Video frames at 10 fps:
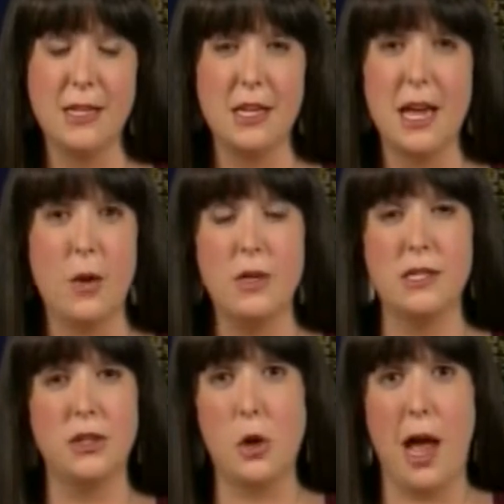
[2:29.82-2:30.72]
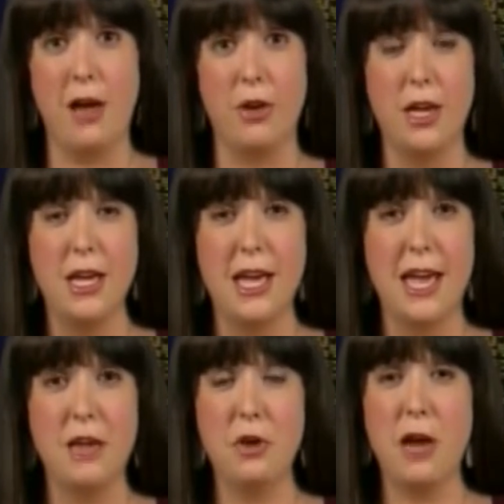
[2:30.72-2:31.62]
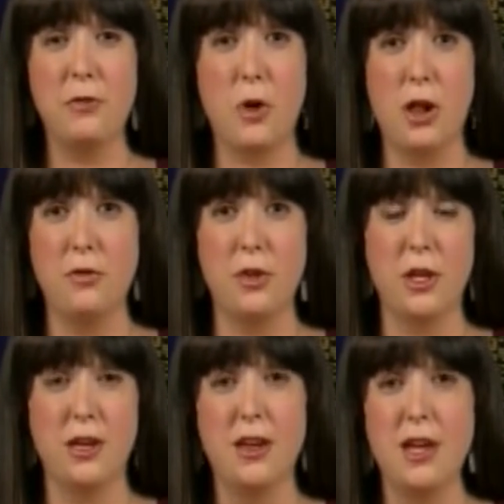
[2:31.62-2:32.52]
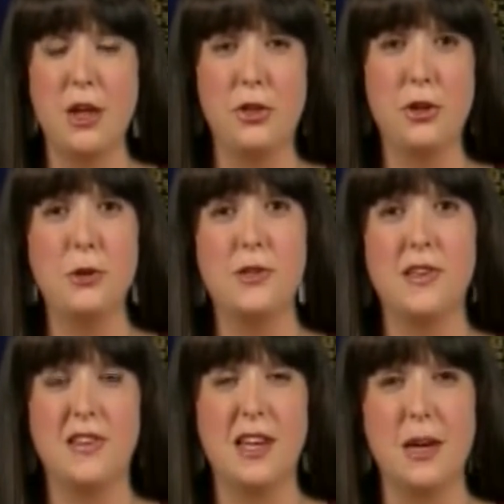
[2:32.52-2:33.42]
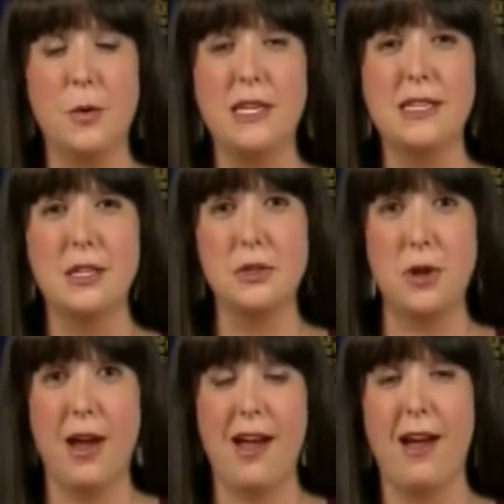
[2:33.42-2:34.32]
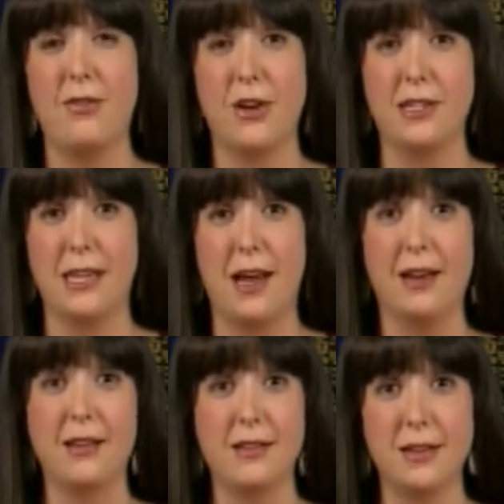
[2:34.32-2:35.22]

Yeah, we still don't have it. Even after all of the news has hit, we still do not have our status.